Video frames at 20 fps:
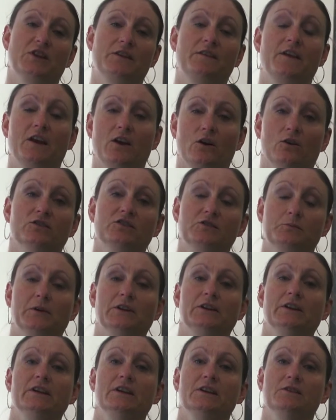and then
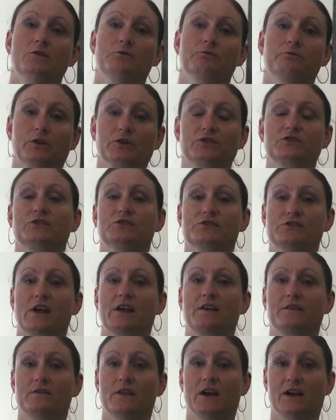ultimately the functions
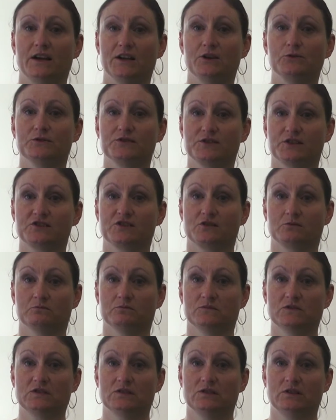that
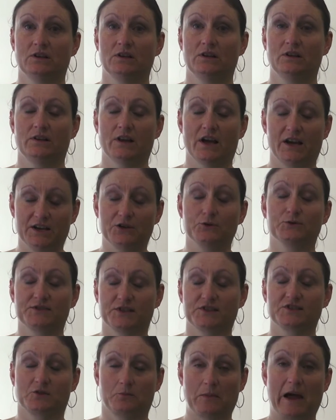
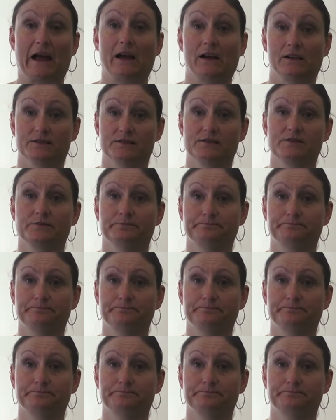ecosystem has.